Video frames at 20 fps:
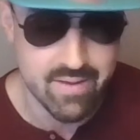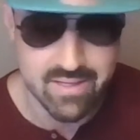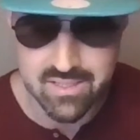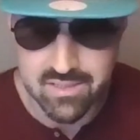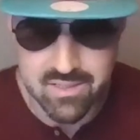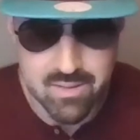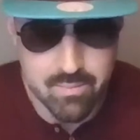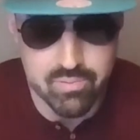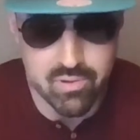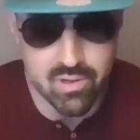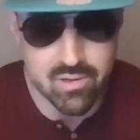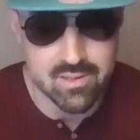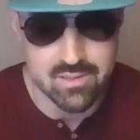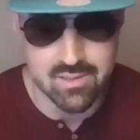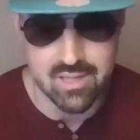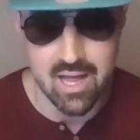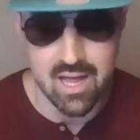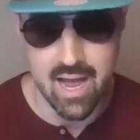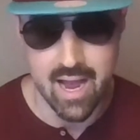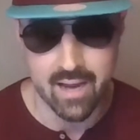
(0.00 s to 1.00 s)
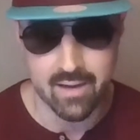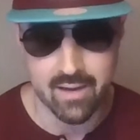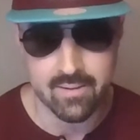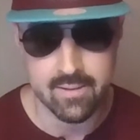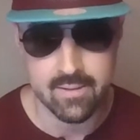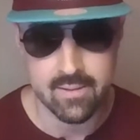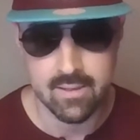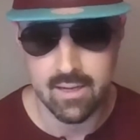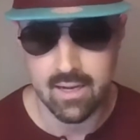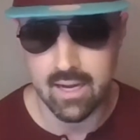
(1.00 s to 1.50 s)
This is a book line.
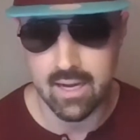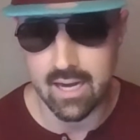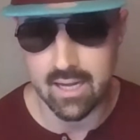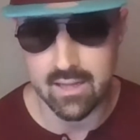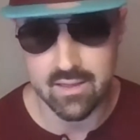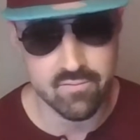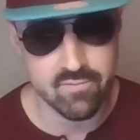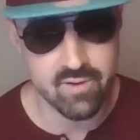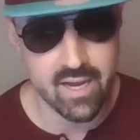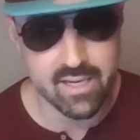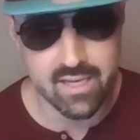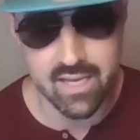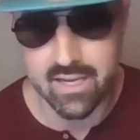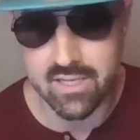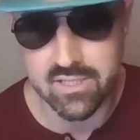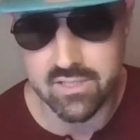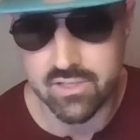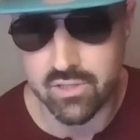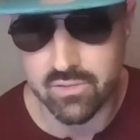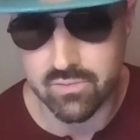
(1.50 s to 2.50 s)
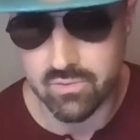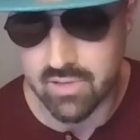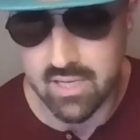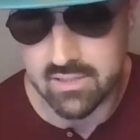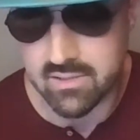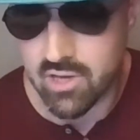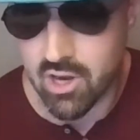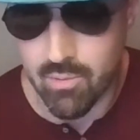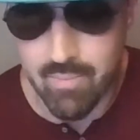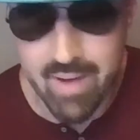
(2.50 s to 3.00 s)
The Vikings, no